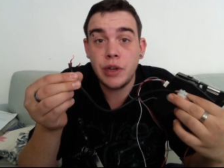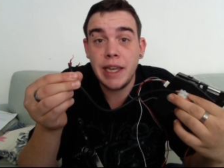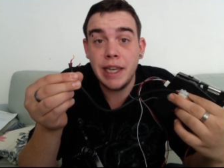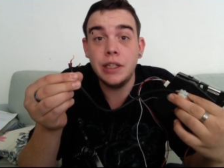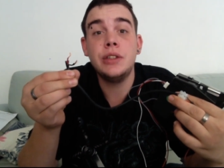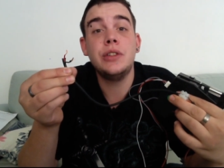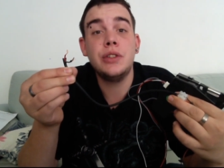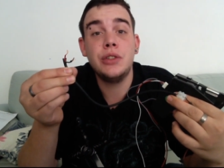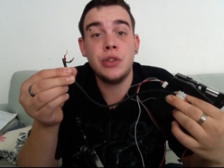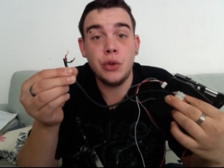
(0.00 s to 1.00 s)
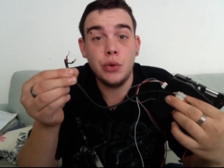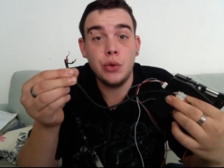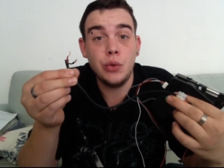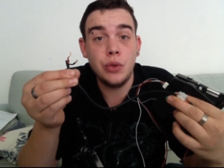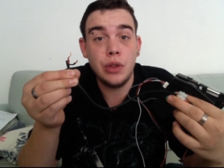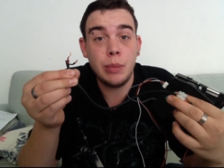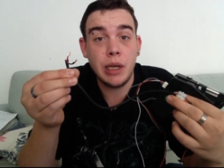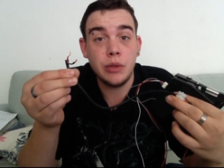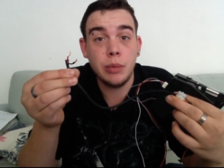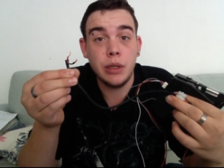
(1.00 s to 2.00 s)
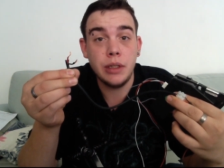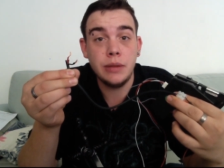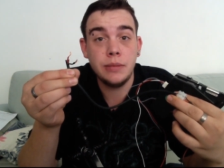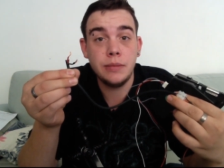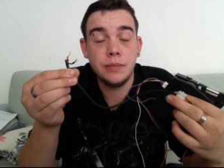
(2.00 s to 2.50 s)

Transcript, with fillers: straight in to the power supply.